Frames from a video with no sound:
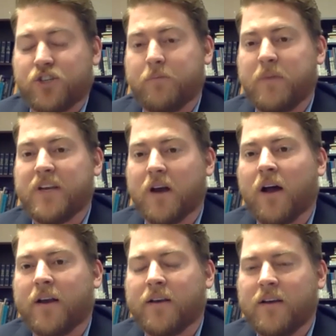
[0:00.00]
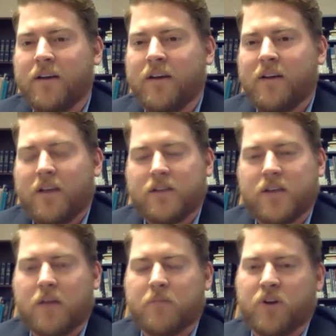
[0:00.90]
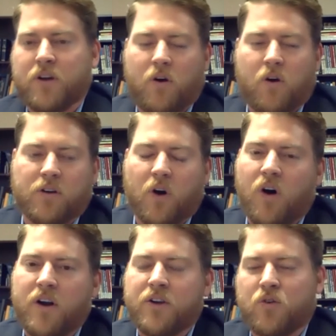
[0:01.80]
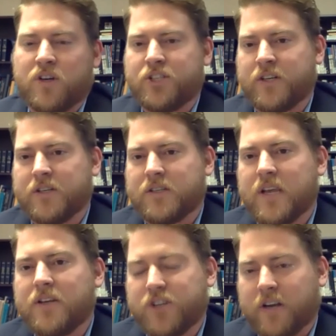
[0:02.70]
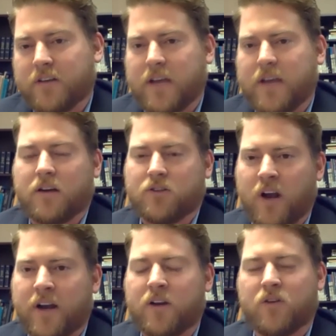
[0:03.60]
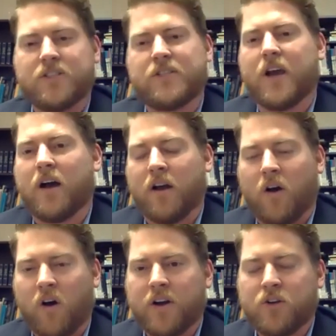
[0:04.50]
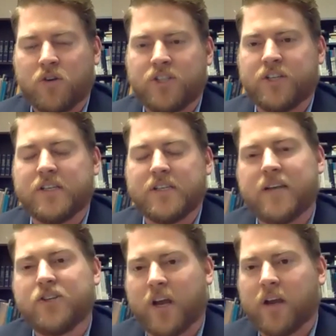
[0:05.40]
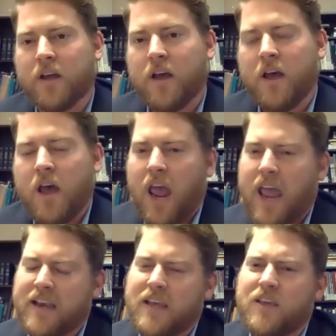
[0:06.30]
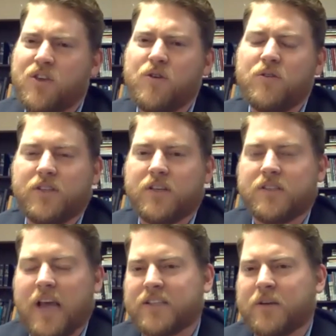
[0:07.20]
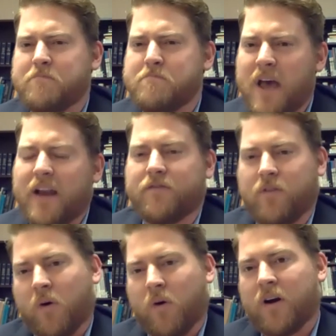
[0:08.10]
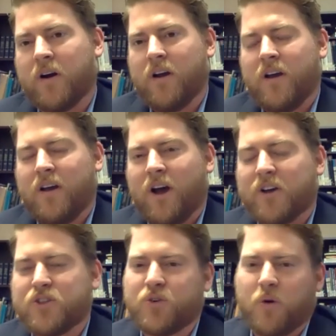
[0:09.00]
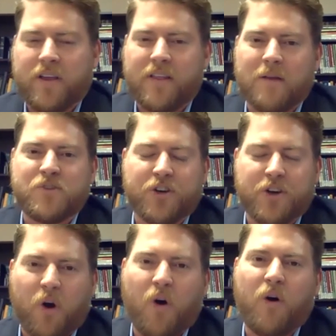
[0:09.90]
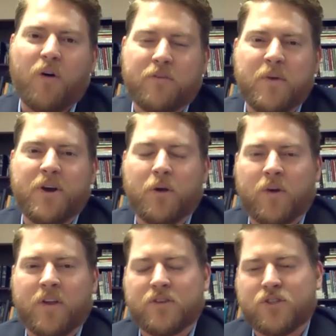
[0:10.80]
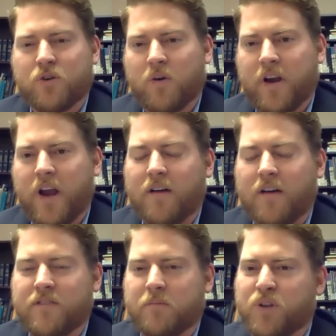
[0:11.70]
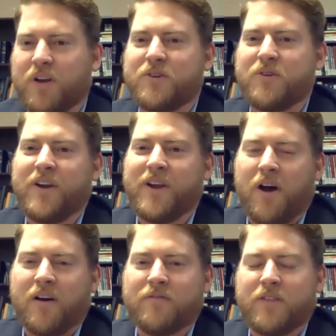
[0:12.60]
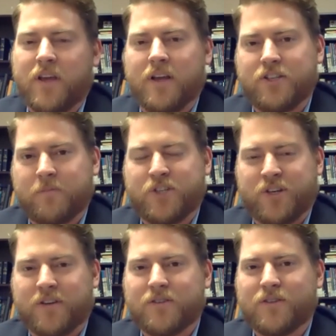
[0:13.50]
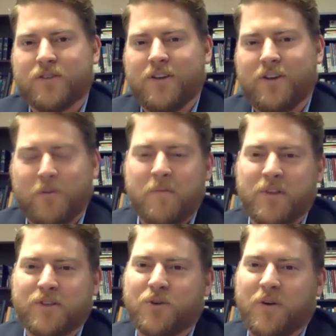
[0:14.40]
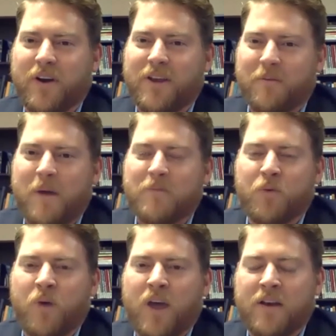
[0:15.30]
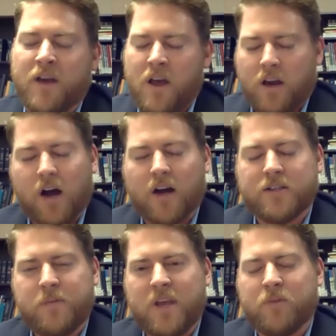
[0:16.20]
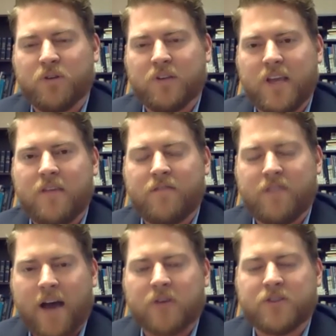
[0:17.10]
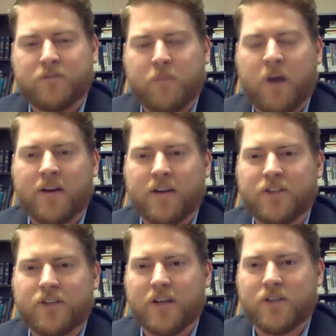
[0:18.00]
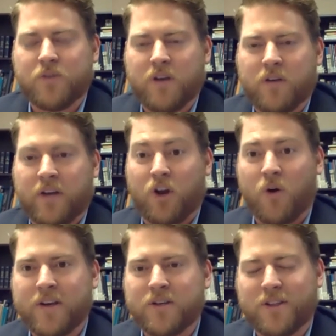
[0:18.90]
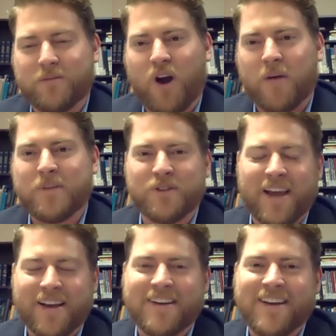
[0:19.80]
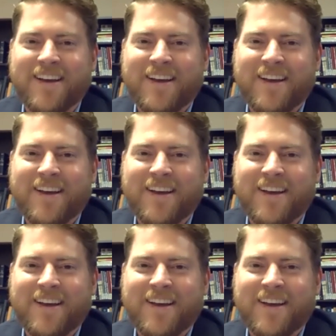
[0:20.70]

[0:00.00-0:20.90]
should be done. He's got a book called On Christian Teaching, De Doctrina Christiana, On Christian Teaching. And he uses as a metaphor a story that I'm sure you're all familiar with, the story of the plundering of the Egyptians. You remember the story? You remember when God's people leave the house of bondage in Israel and go into the promised land?